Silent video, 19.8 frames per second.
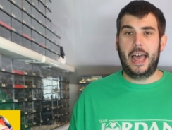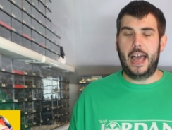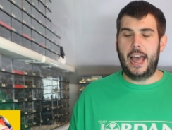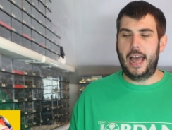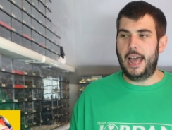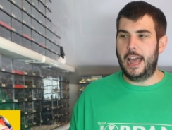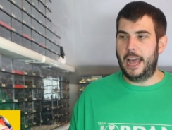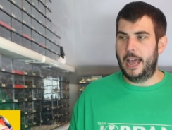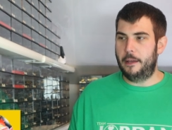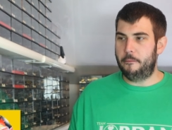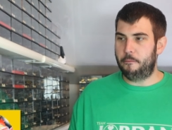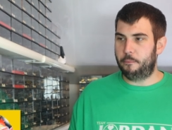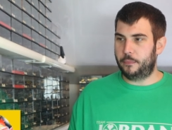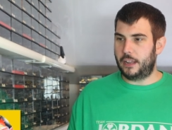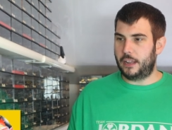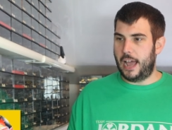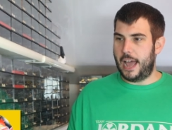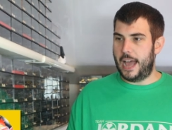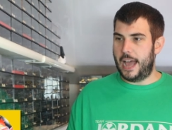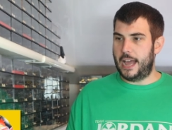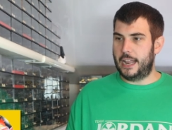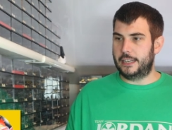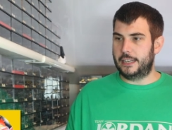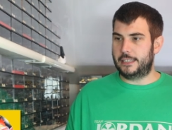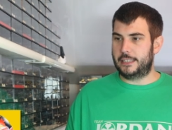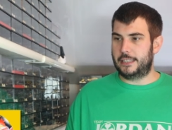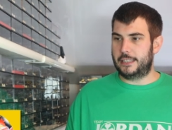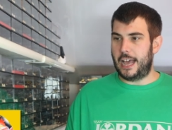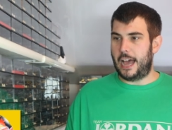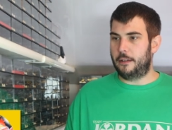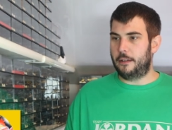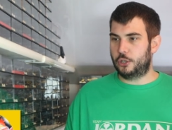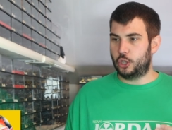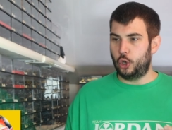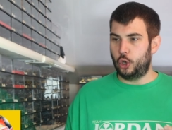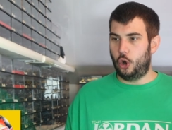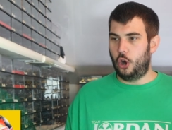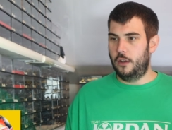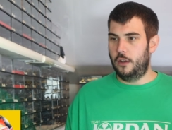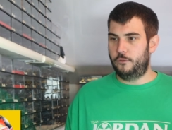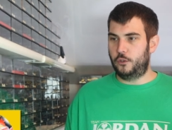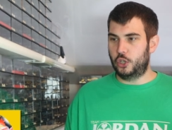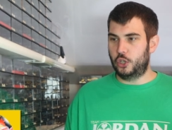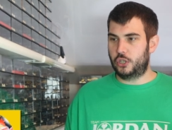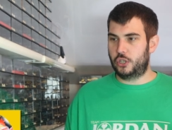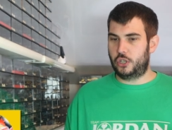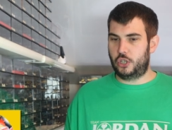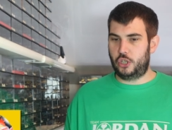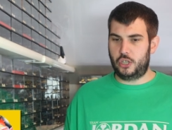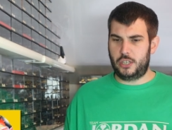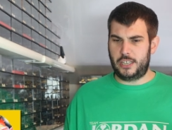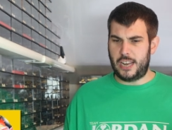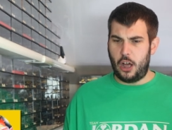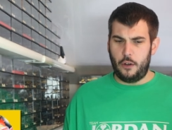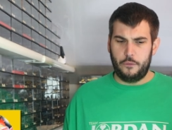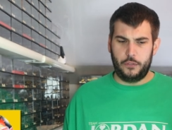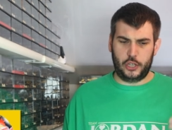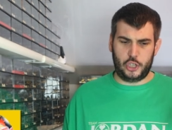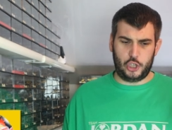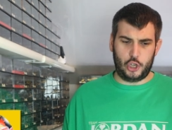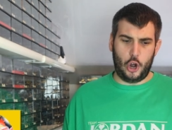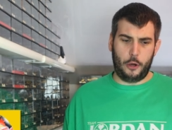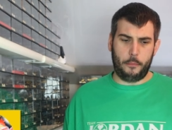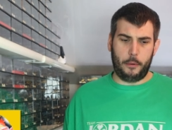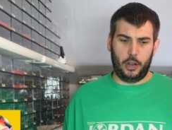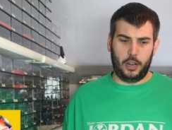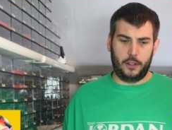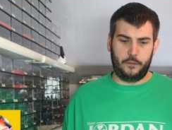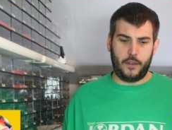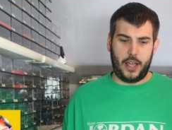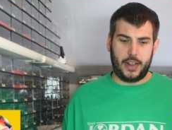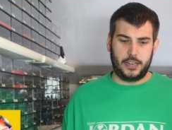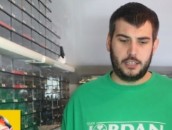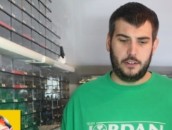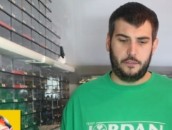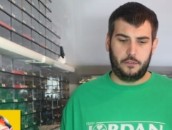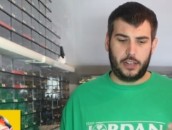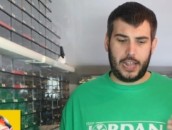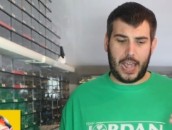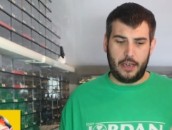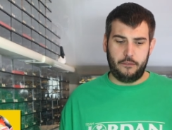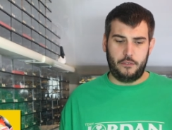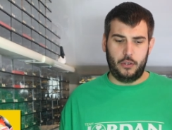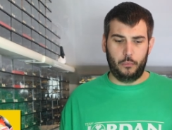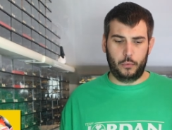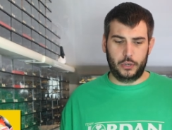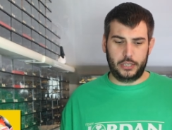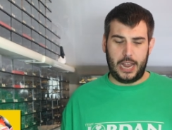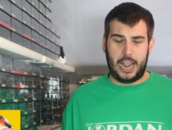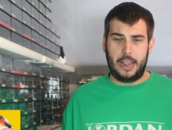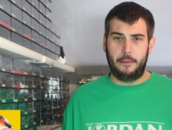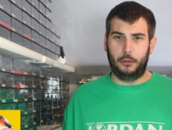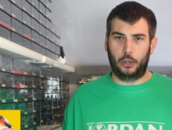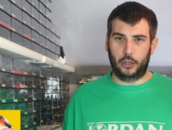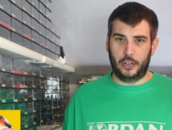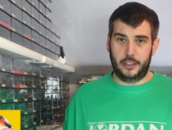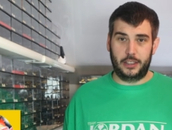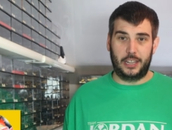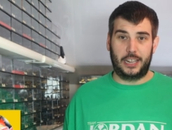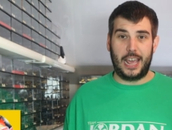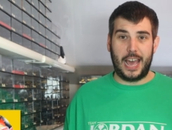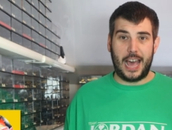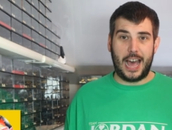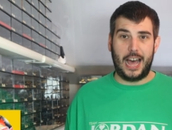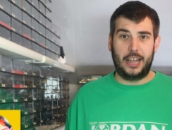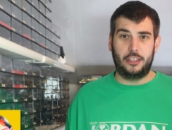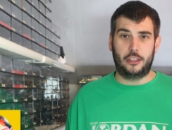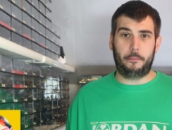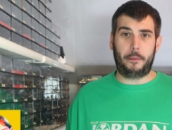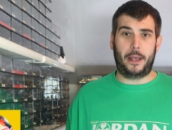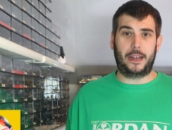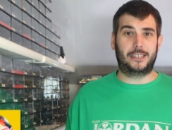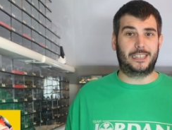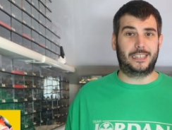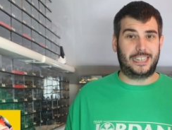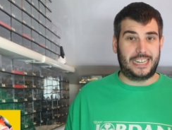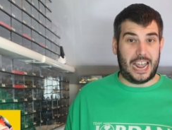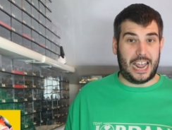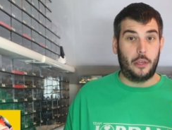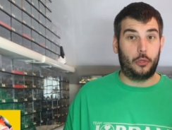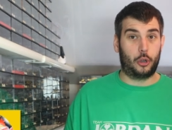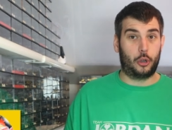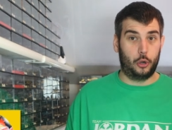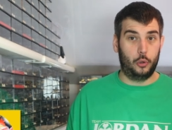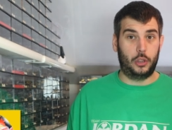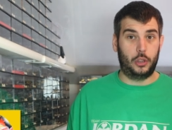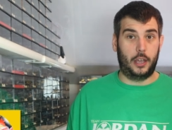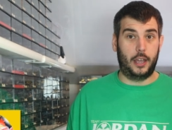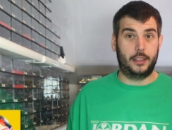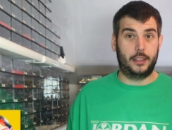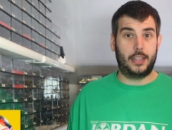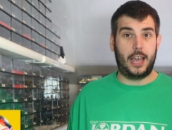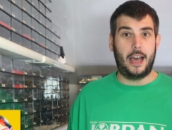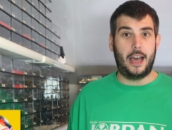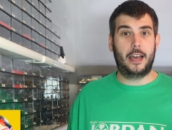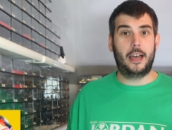and that sort of just set off the snowball effect of Kevin was able, and the car had the pace to get through that